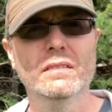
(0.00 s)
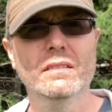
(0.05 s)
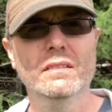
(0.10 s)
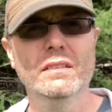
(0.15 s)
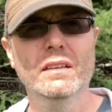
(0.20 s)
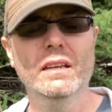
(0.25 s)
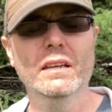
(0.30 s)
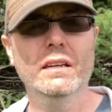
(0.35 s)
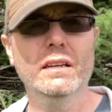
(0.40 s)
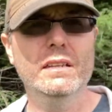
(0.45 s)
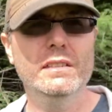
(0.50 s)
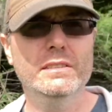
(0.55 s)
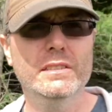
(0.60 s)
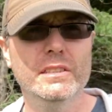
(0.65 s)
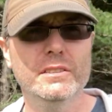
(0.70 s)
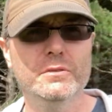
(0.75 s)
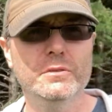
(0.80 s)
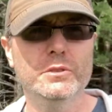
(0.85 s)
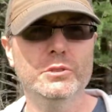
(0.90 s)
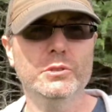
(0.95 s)
Hey guys, thanks
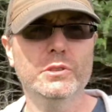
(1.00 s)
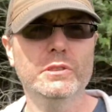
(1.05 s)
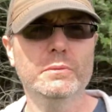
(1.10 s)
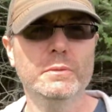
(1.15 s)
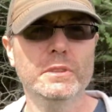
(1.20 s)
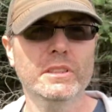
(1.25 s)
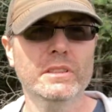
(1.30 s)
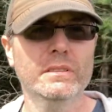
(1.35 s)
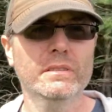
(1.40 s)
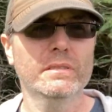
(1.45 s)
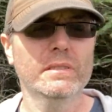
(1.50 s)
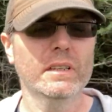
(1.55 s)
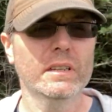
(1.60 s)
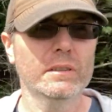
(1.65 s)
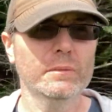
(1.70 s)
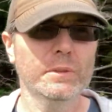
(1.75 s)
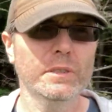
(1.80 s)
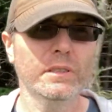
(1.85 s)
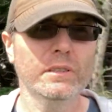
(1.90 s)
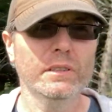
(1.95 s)
for joining me. I'm
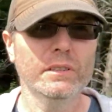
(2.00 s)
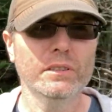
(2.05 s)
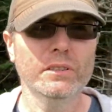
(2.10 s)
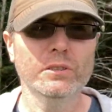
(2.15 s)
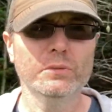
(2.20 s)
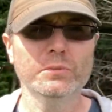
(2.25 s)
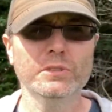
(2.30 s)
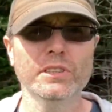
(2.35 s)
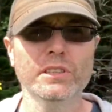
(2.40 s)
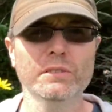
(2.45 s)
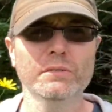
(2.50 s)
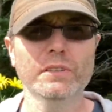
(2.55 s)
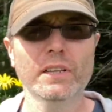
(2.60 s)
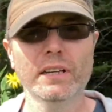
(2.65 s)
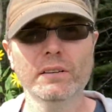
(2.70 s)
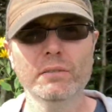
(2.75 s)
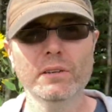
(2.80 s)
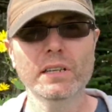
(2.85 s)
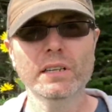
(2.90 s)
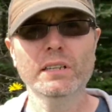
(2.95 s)
here at the Homestead at
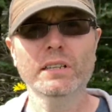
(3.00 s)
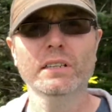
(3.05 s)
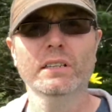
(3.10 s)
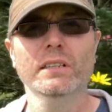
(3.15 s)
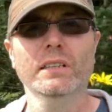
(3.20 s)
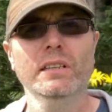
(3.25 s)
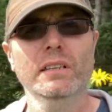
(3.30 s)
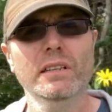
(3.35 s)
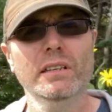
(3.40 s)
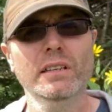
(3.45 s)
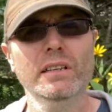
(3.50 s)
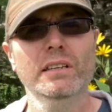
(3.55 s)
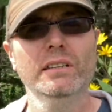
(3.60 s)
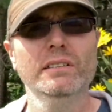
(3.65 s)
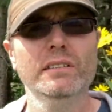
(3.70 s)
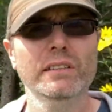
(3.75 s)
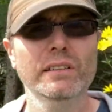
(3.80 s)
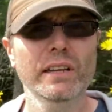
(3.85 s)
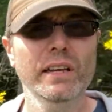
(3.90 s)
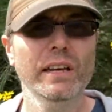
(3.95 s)
Flatrock.
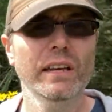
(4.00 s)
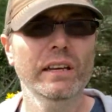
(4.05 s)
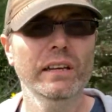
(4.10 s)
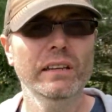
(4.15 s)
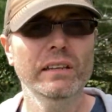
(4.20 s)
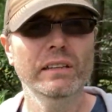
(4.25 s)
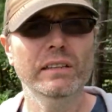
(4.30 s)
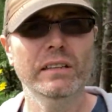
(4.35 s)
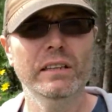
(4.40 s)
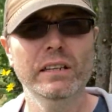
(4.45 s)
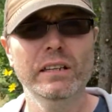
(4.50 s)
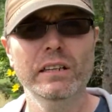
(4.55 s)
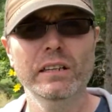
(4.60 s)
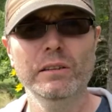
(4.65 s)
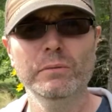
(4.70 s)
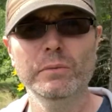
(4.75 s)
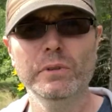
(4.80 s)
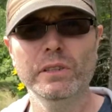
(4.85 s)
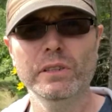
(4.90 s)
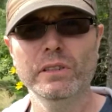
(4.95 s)
Today
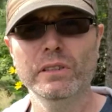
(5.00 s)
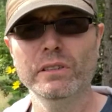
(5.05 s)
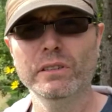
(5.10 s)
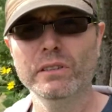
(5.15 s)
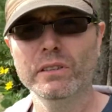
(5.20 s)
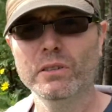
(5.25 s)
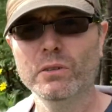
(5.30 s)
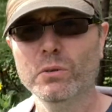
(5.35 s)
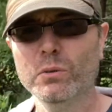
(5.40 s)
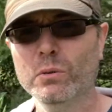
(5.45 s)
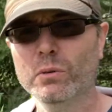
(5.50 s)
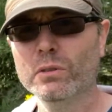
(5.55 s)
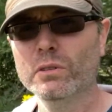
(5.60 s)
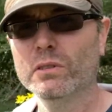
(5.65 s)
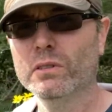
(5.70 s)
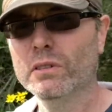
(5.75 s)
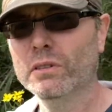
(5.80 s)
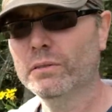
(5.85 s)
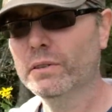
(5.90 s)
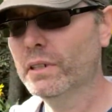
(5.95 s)
I'm in the
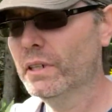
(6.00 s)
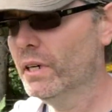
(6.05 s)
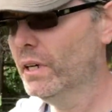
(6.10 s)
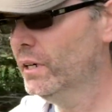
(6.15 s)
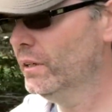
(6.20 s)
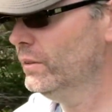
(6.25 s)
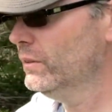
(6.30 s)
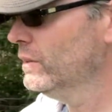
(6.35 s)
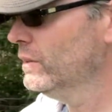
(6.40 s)
corner of our garden